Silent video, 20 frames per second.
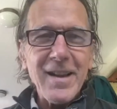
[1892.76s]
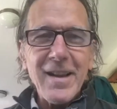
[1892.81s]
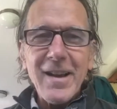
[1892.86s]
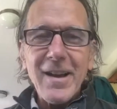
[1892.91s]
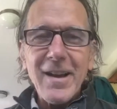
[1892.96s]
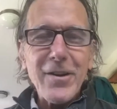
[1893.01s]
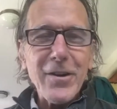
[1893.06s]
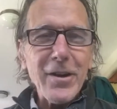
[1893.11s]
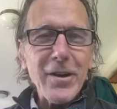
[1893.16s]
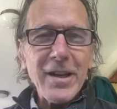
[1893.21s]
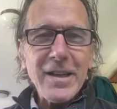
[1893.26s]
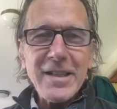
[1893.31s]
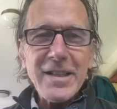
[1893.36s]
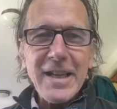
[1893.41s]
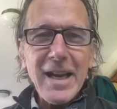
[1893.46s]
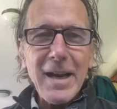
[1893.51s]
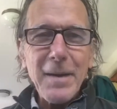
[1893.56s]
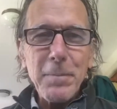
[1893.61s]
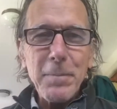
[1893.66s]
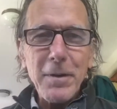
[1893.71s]
good
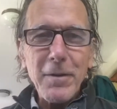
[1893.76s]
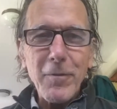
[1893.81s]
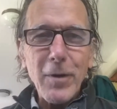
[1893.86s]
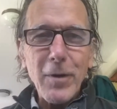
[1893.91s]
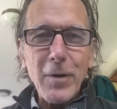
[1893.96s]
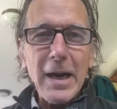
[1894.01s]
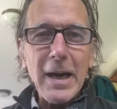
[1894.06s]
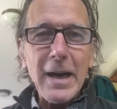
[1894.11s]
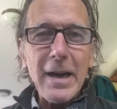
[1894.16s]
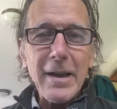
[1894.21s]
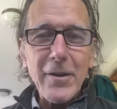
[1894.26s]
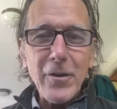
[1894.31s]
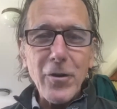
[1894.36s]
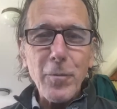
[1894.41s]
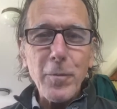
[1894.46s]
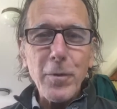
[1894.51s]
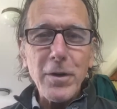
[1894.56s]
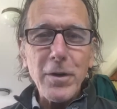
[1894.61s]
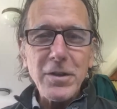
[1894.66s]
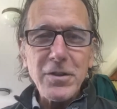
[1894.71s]
example of why
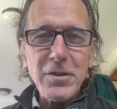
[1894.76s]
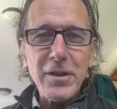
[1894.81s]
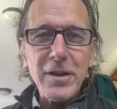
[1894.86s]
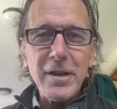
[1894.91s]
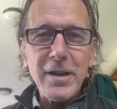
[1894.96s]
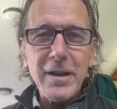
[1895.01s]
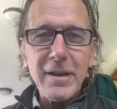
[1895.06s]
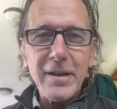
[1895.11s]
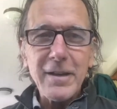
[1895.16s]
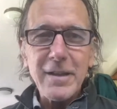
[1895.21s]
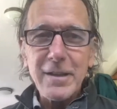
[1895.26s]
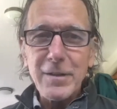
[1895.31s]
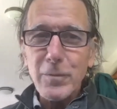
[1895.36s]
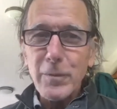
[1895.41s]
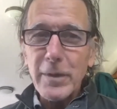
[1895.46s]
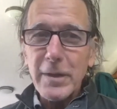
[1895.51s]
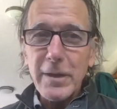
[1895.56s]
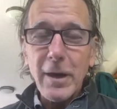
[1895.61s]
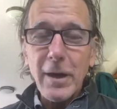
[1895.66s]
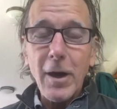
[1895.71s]
humor is good, because
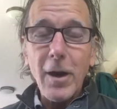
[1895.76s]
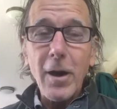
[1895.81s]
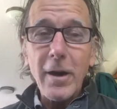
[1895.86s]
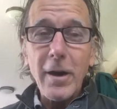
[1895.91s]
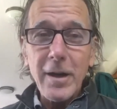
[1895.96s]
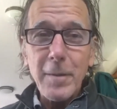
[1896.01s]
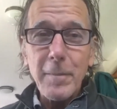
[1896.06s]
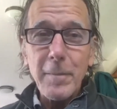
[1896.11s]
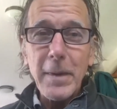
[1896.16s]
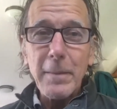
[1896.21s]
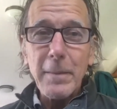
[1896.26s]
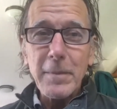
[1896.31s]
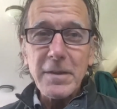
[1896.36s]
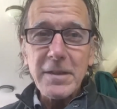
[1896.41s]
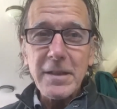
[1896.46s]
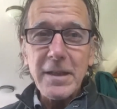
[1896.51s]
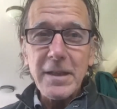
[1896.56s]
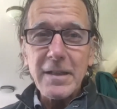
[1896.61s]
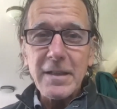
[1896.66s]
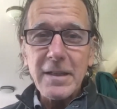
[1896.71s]
we are going to make
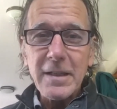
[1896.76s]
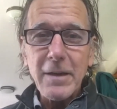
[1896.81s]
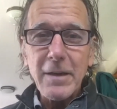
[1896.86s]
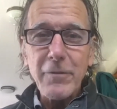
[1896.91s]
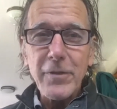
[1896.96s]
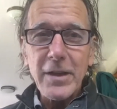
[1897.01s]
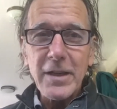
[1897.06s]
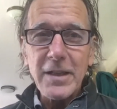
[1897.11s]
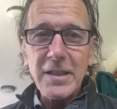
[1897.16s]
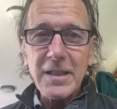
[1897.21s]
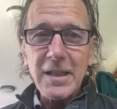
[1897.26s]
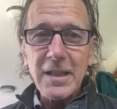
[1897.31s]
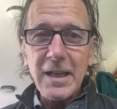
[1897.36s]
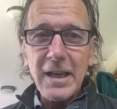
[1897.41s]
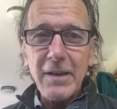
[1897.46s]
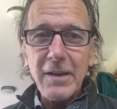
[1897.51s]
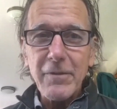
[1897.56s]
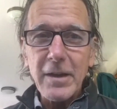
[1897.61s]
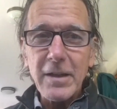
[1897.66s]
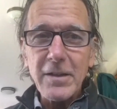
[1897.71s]
mistakes and have things to
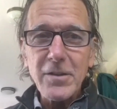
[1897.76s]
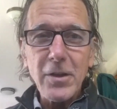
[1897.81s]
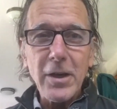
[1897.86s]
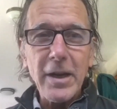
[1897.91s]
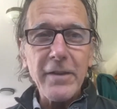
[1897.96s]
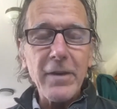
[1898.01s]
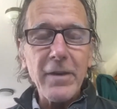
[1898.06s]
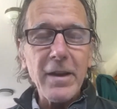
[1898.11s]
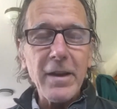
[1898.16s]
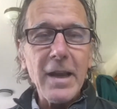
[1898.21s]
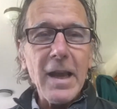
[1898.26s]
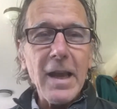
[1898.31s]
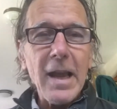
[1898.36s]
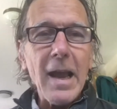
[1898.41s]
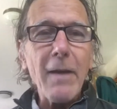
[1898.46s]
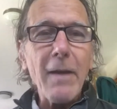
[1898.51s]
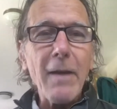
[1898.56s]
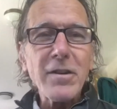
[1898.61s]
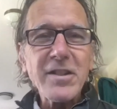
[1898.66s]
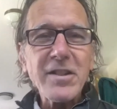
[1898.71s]
laugh at. So
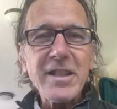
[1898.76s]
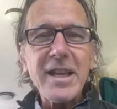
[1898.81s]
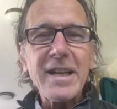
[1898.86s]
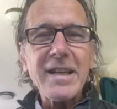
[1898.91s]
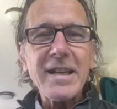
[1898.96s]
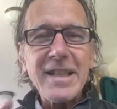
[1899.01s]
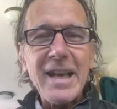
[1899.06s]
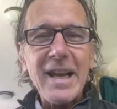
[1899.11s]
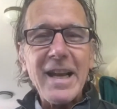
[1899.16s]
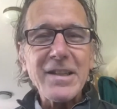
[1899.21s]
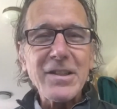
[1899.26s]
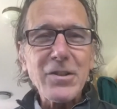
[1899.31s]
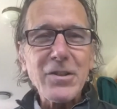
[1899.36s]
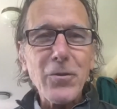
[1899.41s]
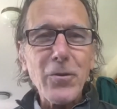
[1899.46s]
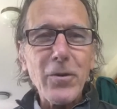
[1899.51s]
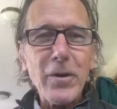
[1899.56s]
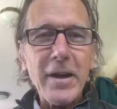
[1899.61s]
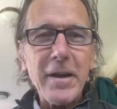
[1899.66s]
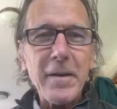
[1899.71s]
ever since that
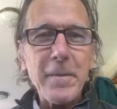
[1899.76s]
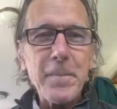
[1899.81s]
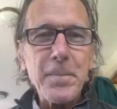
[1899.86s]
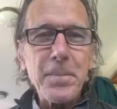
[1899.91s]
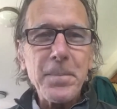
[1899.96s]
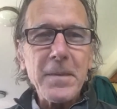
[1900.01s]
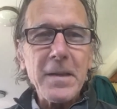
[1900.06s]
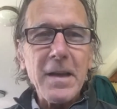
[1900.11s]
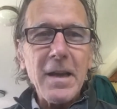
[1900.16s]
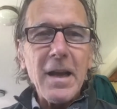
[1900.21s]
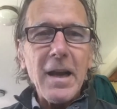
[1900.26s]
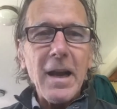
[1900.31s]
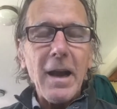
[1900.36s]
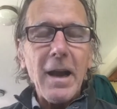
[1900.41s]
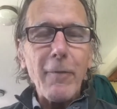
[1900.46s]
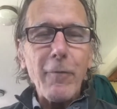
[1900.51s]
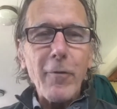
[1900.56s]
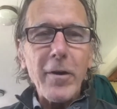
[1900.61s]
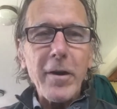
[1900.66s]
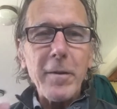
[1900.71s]
story,
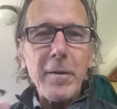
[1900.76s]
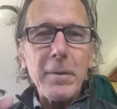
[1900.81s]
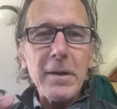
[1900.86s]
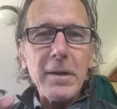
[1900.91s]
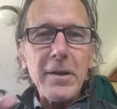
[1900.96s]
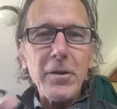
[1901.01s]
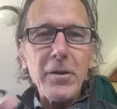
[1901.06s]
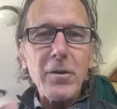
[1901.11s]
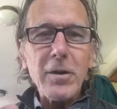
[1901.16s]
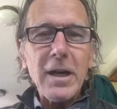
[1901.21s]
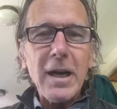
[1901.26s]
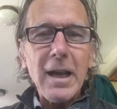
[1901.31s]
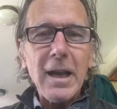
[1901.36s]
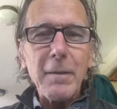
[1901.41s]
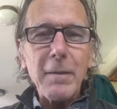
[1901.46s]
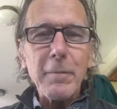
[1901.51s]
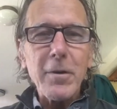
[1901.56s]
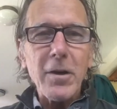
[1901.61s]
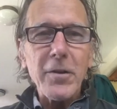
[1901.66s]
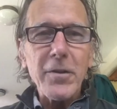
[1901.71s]
I've run a little
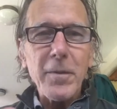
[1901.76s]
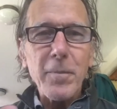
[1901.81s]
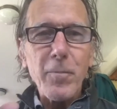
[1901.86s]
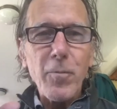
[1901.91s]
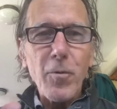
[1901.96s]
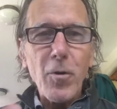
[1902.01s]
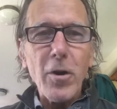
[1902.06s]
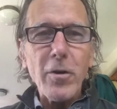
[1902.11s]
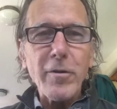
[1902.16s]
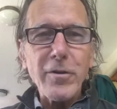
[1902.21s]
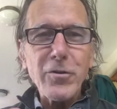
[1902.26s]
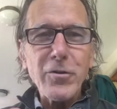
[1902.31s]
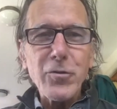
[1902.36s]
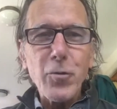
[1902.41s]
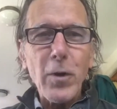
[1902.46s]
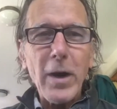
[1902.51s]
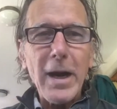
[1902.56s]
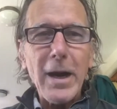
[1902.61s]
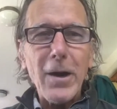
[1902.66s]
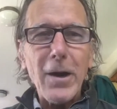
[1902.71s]
column called the Broken
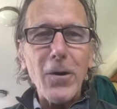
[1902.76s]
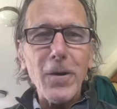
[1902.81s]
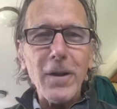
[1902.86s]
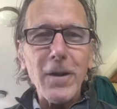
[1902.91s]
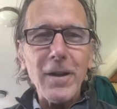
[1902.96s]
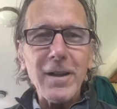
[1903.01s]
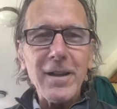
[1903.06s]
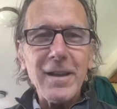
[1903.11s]
Trowel